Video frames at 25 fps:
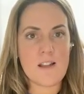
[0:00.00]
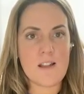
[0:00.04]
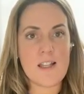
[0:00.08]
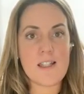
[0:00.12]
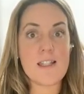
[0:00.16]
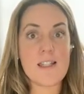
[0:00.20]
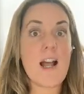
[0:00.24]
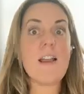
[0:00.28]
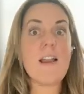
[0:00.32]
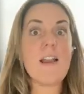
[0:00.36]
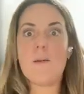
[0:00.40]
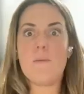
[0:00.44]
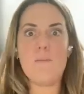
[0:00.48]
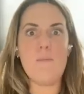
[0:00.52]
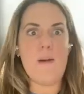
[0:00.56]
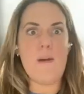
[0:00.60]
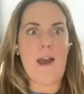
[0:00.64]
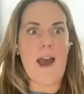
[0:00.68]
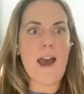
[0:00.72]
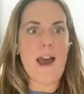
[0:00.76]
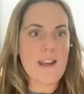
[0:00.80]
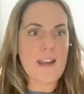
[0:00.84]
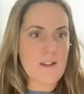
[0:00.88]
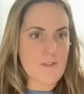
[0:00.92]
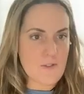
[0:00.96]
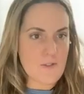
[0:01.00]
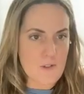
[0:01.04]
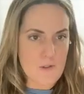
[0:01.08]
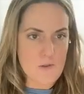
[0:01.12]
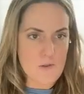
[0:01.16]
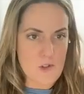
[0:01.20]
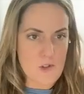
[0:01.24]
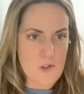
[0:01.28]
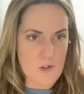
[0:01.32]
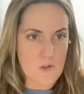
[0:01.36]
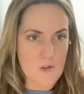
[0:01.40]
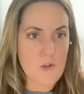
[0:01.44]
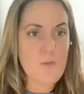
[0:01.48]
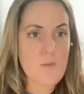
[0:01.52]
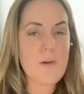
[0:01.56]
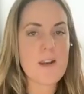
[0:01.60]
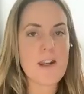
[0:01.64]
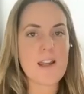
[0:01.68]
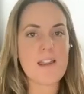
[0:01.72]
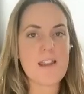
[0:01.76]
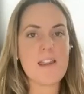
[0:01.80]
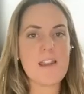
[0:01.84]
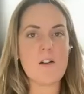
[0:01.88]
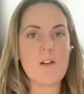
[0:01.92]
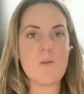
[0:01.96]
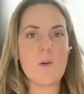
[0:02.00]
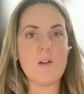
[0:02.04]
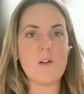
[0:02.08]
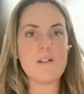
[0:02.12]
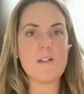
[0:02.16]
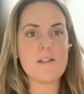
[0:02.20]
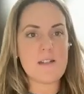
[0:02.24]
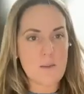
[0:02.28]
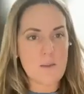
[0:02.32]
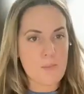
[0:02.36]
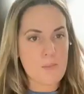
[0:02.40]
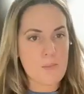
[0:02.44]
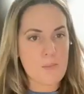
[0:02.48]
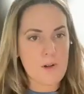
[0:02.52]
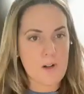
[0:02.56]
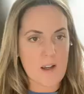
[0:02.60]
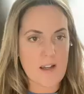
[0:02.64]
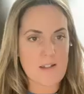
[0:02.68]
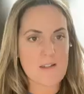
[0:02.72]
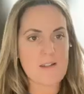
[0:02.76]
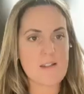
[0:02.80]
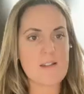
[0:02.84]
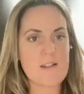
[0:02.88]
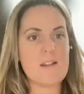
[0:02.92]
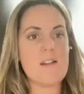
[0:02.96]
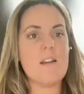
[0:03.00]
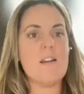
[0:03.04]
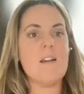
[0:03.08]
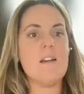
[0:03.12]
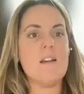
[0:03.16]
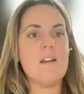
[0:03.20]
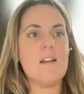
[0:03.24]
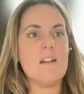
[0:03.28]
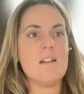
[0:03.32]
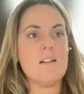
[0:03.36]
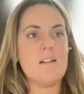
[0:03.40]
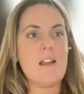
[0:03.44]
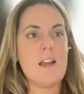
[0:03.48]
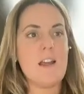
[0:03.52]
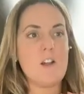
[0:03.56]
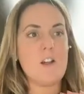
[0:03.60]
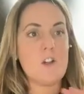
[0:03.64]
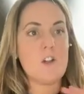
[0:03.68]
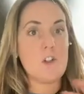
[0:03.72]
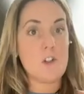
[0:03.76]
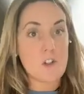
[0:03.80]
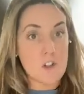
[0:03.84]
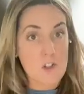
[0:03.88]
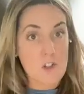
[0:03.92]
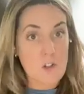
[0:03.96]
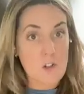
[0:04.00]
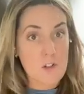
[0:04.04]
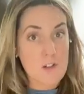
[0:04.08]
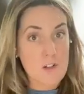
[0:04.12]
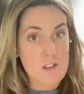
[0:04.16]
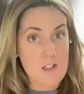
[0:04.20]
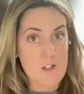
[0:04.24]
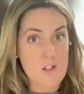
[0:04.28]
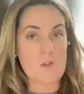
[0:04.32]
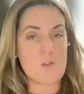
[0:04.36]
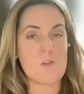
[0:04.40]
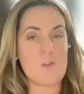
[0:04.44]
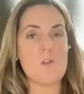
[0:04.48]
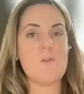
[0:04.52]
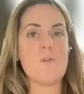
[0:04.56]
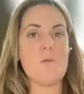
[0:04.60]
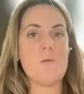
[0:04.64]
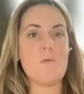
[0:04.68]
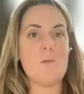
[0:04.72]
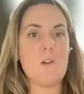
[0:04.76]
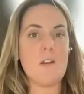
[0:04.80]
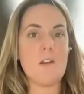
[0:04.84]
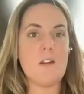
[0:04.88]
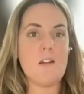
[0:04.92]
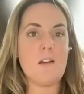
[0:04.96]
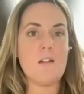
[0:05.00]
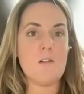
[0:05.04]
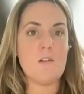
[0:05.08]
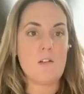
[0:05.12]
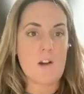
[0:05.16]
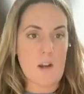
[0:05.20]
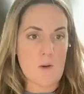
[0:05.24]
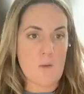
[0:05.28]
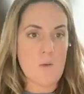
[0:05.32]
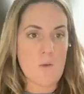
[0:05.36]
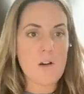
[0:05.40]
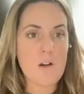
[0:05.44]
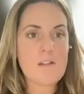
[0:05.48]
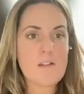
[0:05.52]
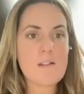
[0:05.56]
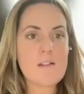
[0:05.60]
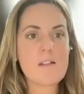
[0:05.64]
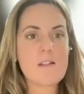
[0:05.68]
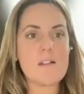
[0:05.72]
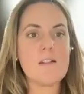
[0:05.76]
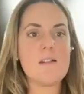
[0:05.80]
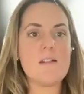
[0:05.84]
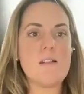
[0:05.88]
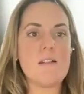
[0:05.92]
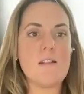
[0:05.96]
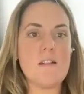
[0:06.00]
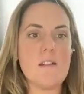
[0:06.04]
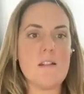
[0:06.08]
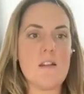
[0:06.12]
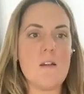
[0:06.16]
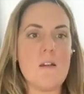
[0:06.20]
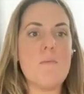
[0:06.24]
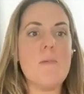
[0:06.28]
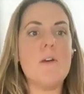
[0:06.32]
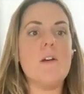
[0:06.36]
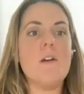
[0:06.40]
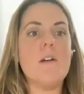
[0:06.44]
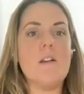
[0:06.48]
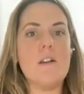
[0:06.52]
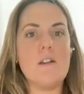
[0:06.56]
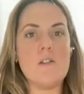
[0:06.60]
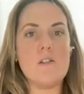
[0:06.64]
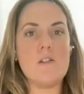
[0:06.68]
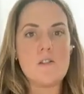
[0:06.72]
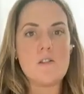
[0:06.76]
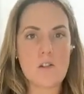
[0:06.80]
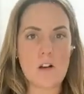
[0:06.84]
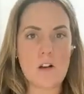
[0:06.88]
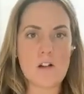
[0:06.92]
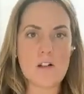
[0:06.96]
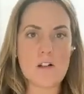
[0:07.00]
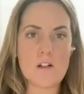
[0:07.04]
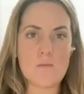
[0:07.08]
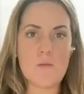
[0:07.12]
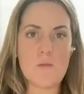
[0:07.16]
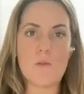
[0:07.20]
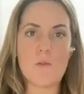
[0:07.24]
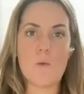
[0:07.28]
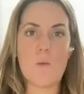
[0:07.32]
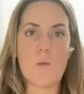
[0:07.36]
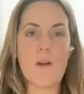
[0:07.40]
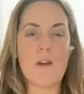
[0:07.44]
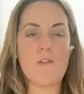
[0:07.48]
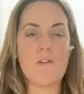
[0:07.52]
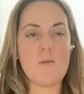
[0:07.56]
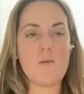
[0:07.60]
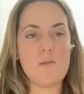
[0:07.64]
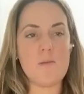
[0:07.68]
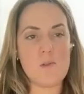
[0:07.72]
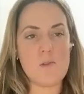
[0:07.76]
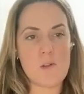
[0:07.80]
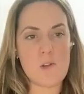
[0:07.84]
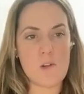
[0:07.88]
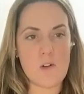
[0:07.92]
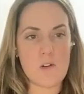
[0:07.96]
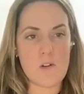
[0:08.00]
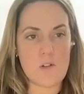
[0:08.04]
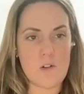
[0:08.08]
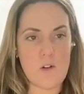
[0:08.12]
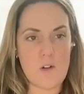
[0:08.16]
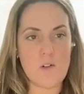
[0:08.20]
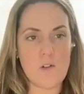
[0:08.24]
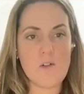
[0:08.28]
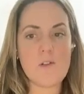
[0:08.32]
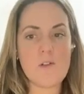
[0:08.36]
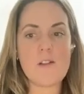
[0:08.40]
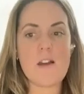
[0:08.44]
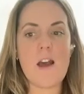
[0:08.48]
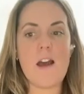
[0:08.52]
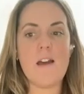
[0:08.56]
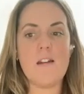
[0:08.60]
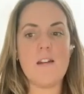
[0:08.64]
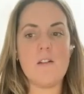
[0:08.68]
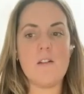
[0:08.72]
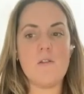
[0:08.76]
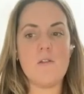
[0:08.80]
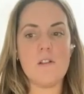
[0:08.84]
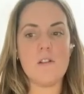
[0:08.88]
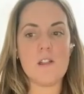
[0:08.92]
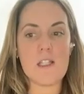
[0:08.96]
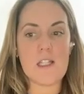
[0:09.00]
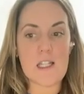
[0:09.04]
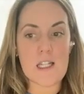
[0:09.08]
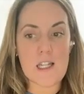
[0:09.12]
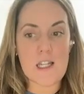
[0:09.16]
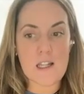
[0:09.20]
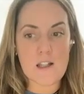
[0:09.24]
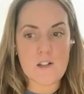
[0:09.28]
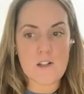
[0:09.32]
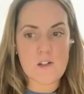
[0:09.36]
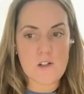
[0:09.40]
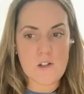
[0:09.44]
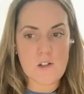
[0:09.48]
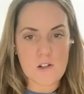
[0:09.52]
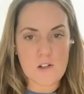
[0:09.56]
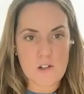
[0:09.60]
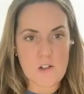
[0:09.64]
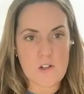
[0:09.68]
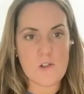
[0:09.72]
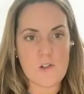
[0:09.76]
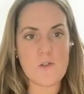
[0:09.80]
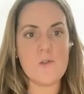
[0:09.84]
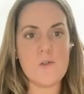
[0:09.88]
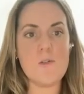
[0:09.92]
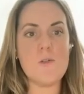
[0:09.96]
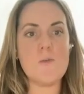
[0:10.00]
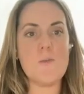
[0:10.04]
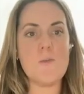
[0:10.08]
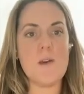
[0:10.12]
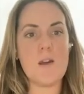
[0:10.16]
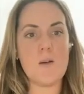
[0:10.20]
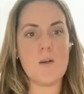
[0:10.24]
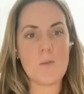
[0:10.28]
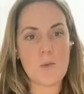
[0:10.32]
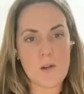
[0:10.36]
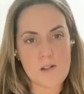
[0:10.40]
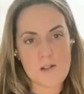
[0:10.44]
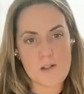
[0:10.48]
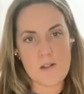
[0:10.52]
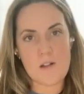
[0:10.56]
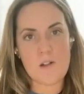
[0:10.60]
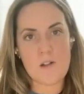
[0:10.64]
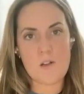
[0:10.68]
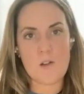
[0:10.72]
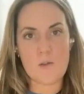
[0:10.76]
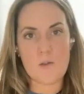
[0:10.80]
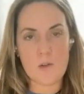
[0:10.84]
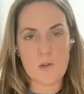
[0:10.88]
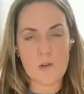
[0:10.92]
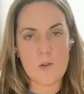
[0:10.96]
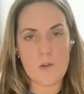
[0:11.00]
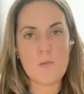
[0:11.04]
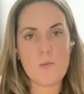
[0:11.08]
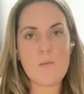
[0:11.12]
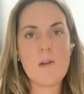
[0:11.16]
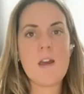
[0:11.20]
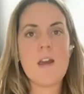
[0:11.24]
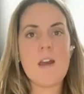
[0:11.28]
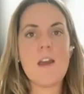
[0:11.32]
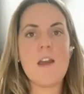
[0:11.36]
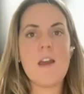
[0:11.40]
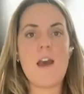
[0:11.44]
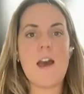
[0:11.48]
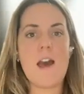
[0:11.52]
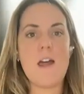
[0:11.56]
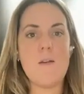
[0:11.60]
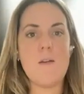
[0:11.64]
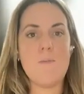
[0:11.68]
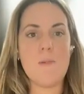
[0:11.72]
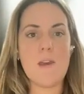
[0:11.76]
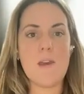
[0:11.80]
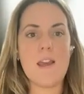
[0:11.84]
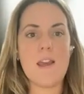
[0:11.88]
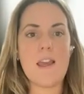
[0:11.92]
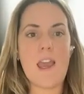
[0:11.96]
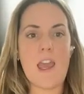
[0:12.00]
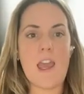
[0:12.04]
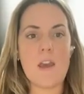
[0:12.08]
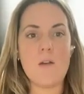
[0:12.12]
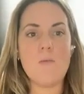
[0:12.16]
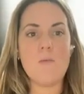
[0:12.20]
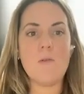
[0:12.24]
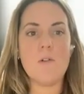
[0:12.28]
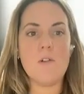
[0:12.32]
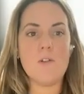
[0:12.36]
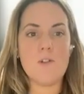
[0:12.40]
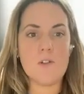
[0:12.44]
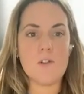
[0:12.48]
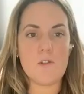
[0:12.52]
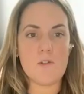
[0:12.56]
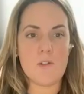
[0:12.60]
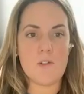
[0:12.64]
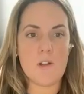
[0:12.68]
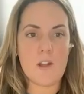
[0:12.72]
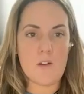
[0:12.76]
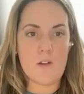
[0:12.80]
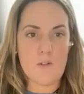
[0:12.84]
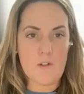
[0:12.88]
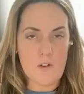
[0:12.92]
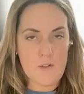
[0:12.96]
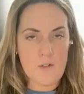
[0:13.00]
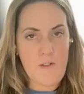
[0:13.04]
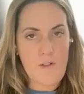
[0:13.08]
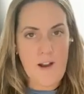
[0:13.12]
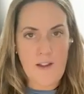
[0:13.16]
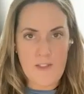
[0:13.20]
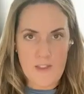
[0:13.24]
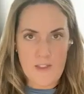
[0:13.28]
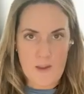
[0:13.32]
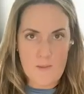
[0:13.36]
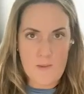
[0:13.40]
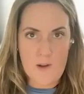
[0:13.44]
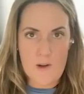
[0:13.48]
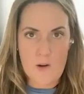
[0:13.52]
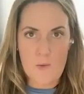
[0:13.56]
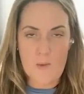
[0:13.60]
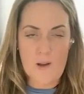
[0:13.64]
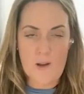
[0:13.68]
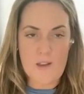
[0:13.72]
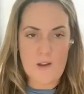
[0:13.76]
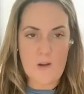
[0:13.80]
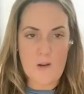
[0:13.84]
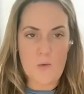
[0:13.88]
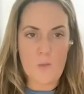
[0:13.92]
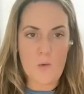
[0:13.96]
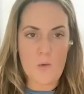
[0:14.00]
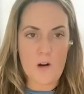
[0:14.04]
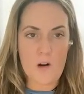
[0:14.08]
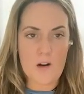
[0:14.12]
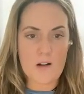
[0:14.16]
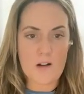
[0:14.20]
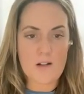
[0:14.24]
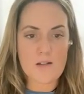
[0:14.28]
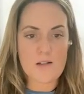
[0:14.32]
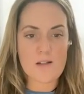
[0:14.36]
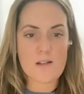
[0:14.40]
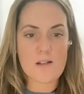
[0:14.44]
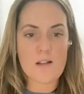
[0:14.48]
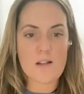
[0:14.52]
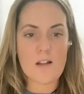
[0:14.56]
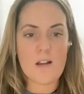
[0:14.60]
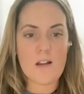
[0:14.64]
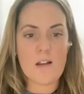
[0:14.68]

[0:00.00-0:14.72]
it's not bad if you do, but I think what separates good yoga teachers from really great ones is the ability to start to move away from using your notes and leaning into your cues, being present in the room, and being able to really refine them in a way that works